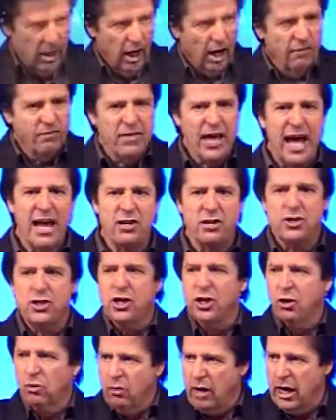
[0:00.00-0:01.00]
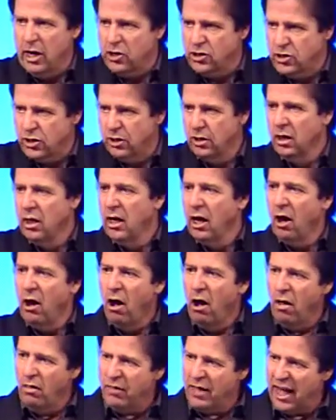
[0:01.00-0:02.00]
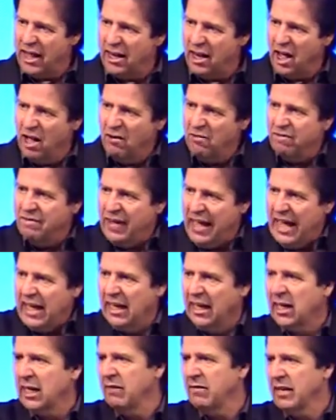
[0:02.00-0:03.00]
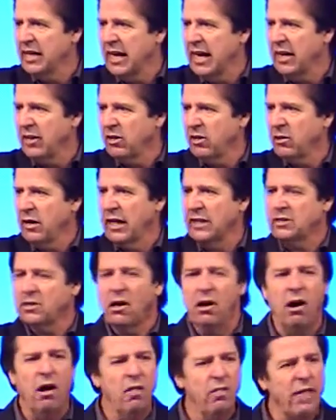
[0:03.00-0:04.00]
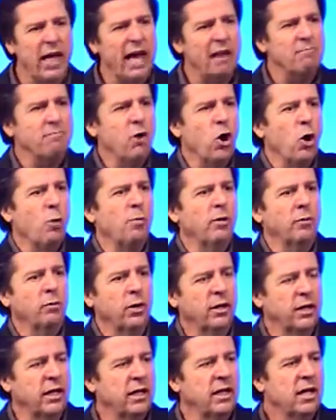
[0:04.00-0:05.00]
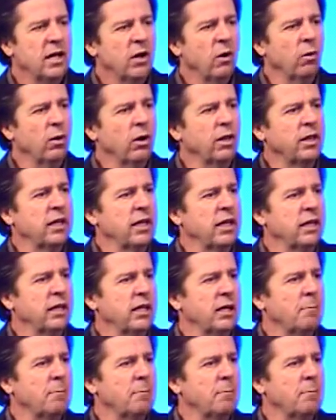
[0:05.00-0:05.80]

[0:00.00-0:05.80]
of that generation, on that unveiling of the Antichrist, on that moment where the, where the, the